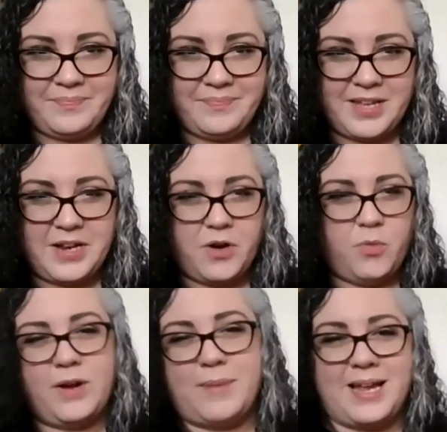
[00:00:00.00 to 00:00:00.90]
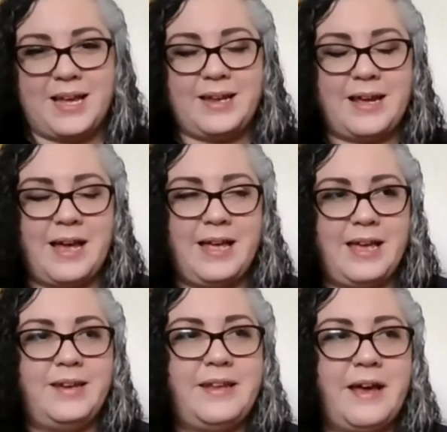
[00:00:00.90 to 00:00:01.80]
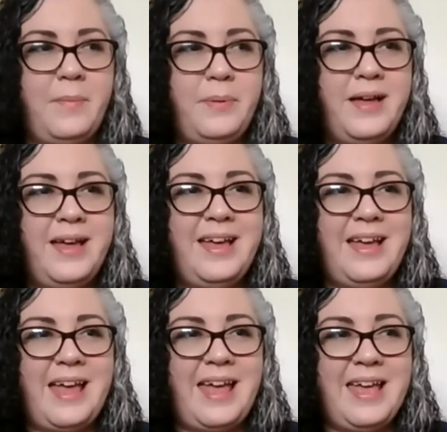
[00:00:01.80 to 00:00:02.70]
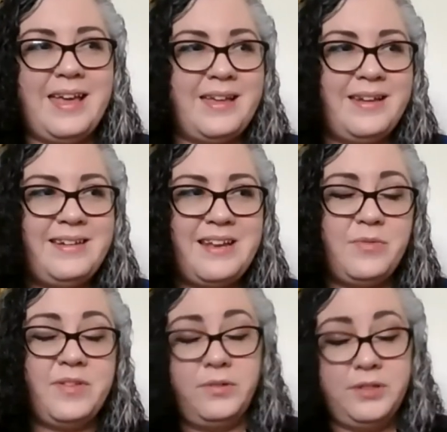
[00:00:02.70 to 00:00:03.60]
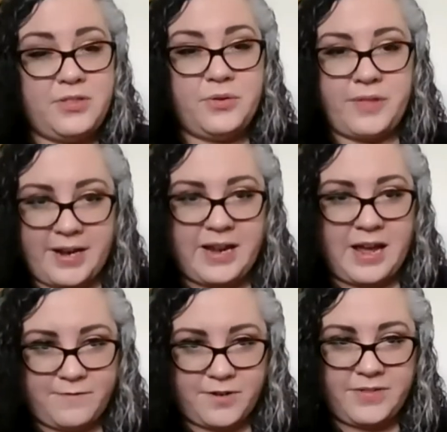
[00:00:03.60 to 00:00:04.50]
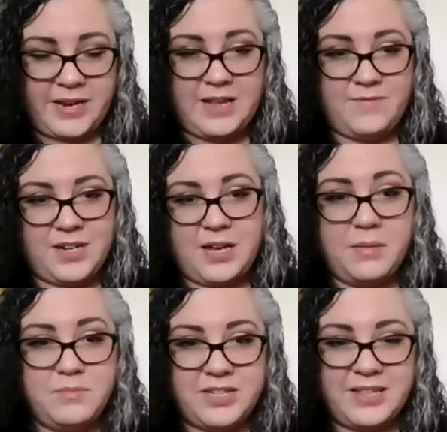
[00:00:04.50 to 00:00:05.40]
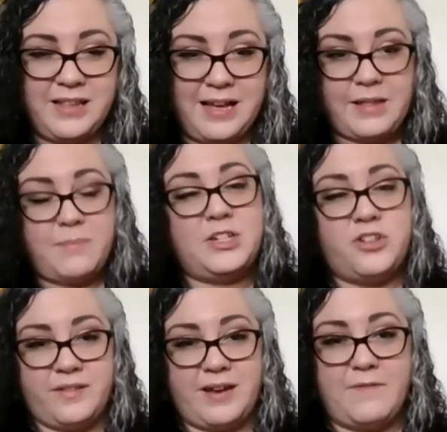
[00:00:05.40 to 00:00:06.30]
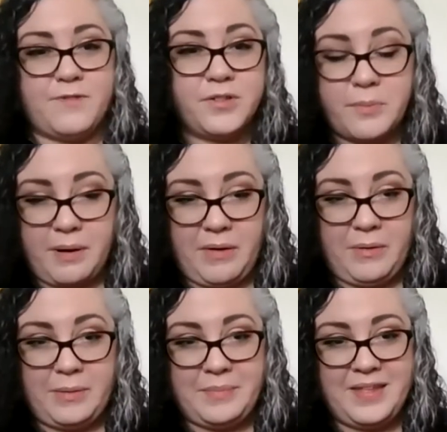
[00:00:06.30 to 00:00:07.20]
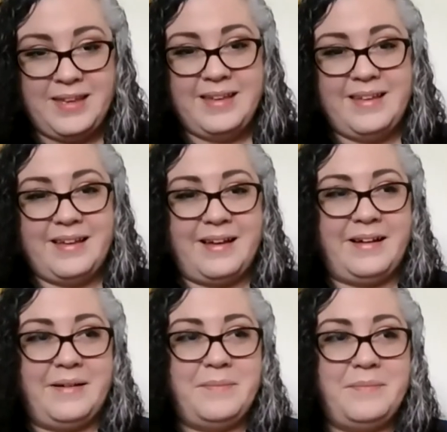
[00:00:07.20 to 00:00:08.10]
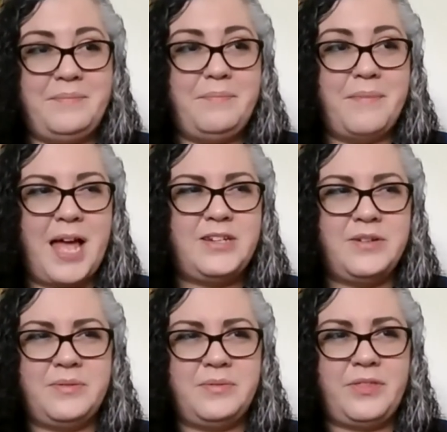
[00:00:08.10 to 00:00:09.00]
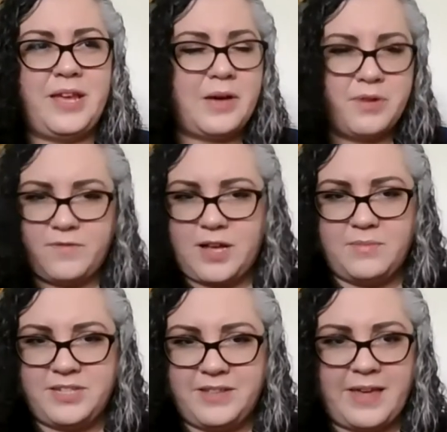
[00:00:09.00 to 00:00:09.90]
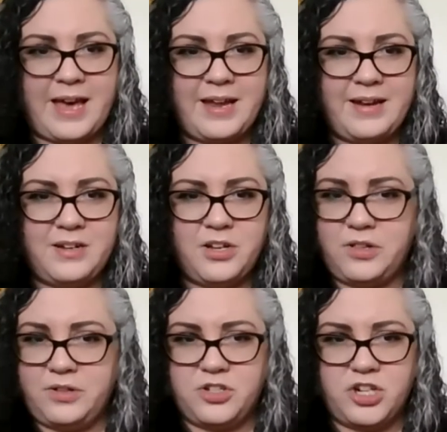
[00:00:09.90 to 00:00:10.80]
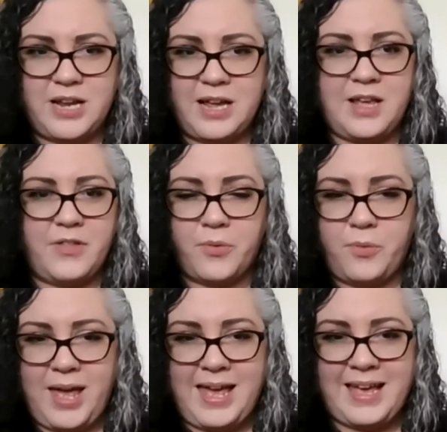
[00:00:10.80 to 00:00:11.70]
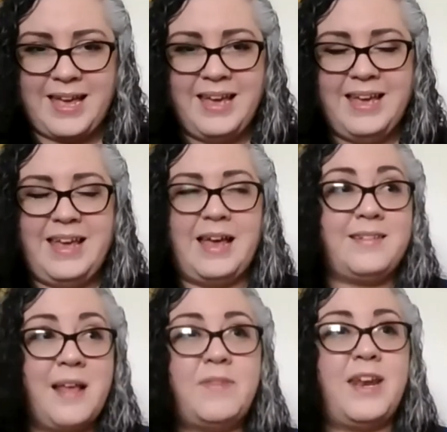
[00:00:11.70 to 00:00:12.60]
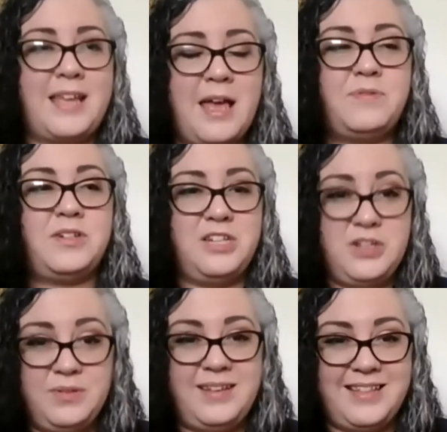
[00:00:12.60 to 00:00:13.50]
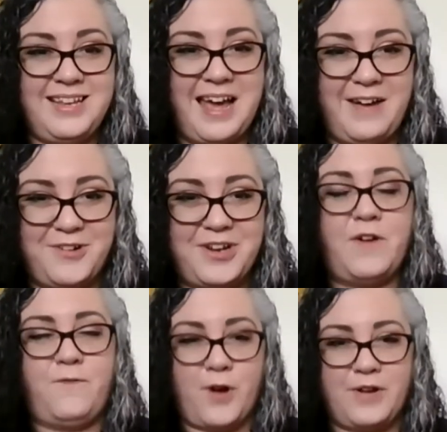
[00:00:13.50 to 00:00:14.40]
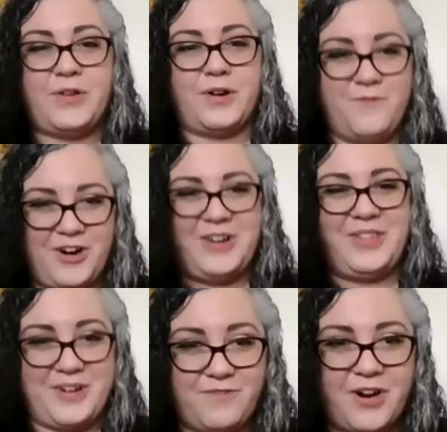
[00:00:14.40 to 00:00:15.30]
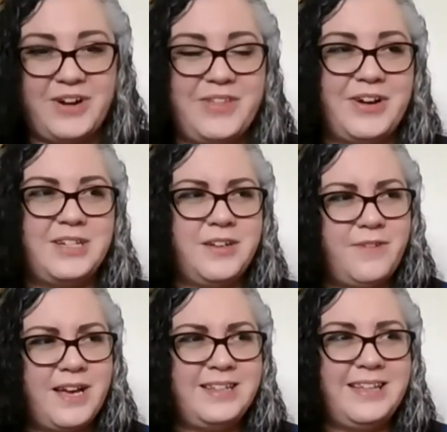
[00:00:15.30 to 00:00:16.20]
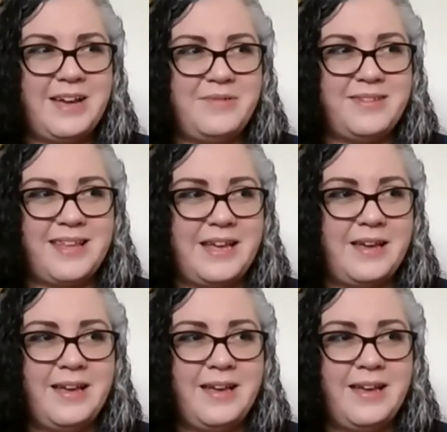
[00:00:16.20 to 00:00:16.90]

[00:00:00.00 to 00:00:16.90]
Where I end up? And it was only through that anaphora that I even come to the line that mentions anaphora in the poem. I don't think I would have come to that conclusion any other way, except that I kept using the anaphora to go farther and farther and farther until finally I was like,